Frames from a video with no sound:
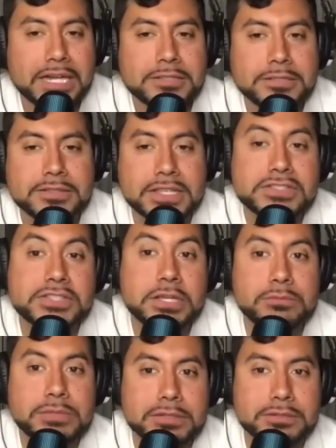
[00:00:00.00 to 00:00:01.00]
they
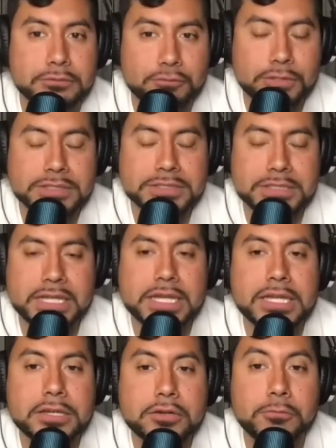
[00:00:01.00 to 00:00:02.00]
sent me on the run. They're like,
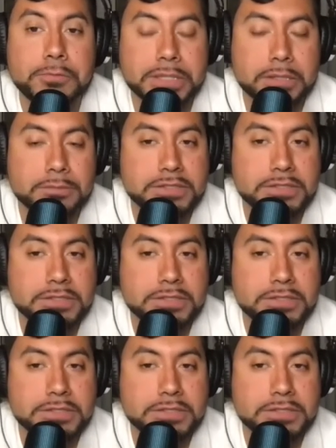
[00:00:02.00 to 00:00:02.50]
hey, go pick up these